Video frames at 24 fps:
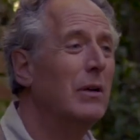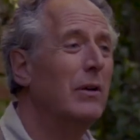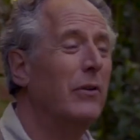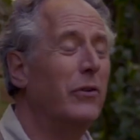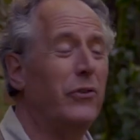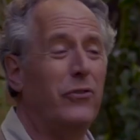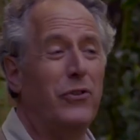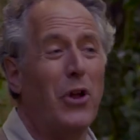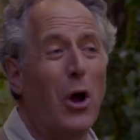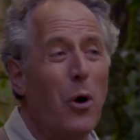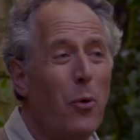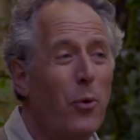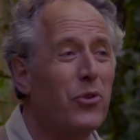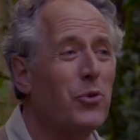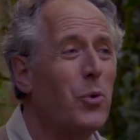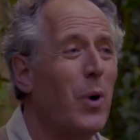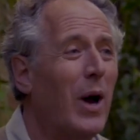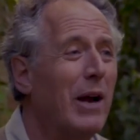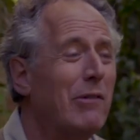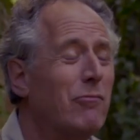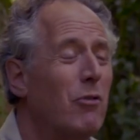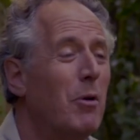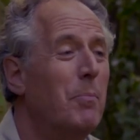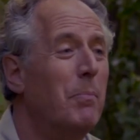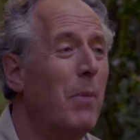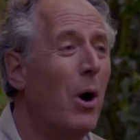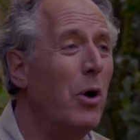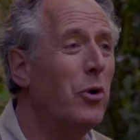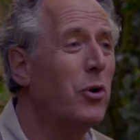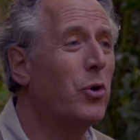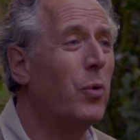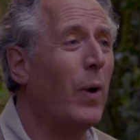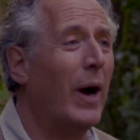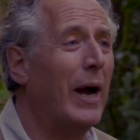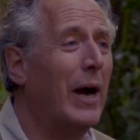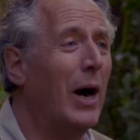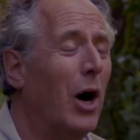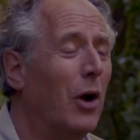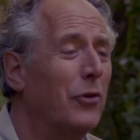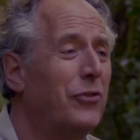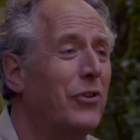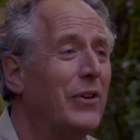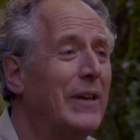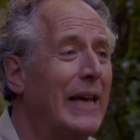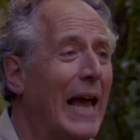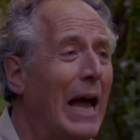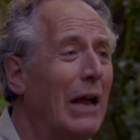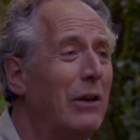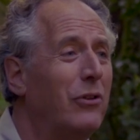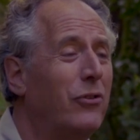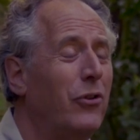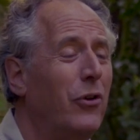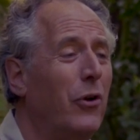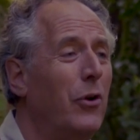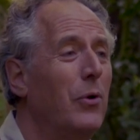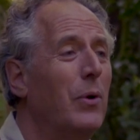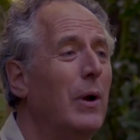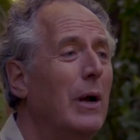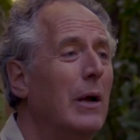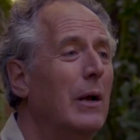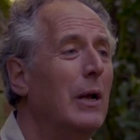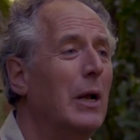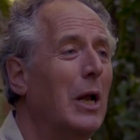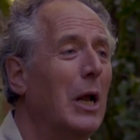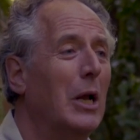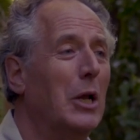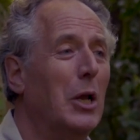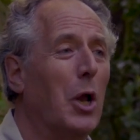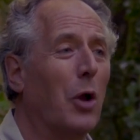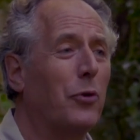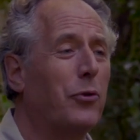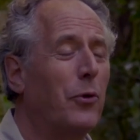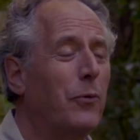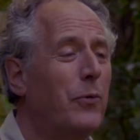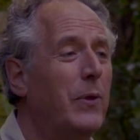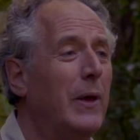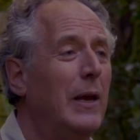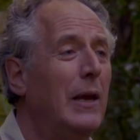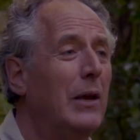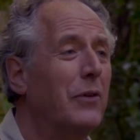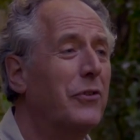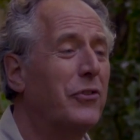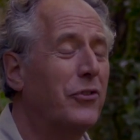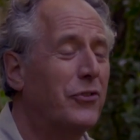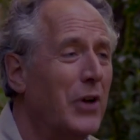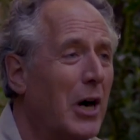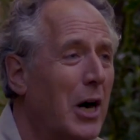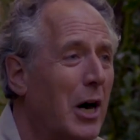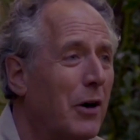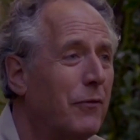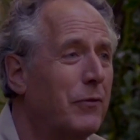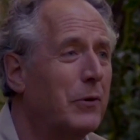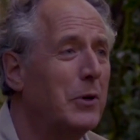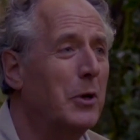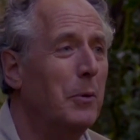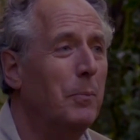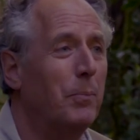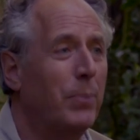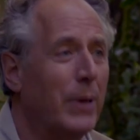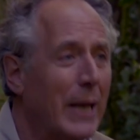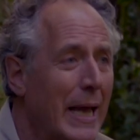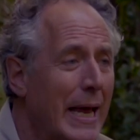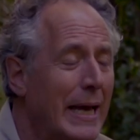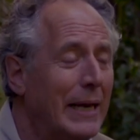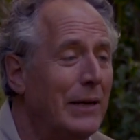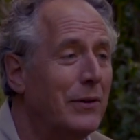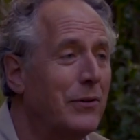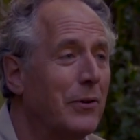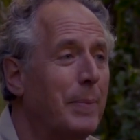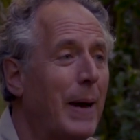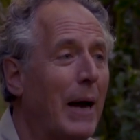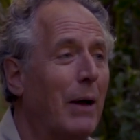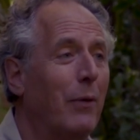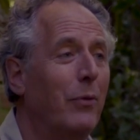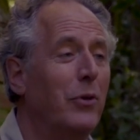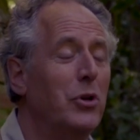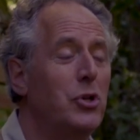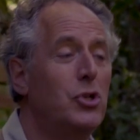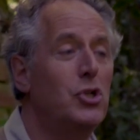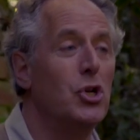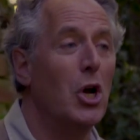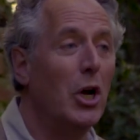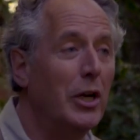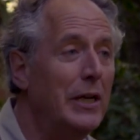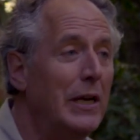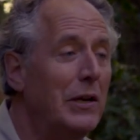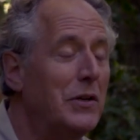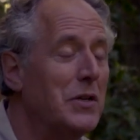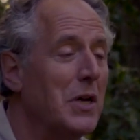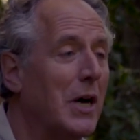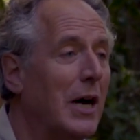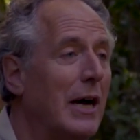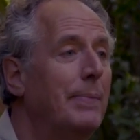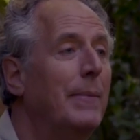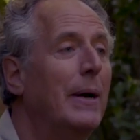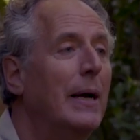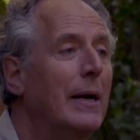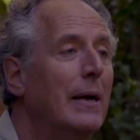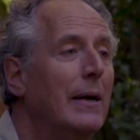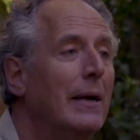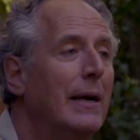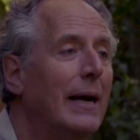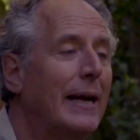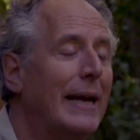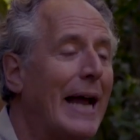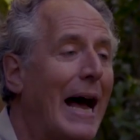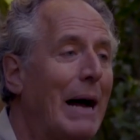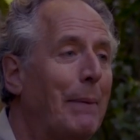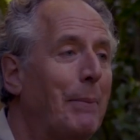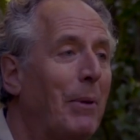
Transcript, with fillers: Stowe was quite remote, quite hard to get to. A lot of the staff complained about the journey time and how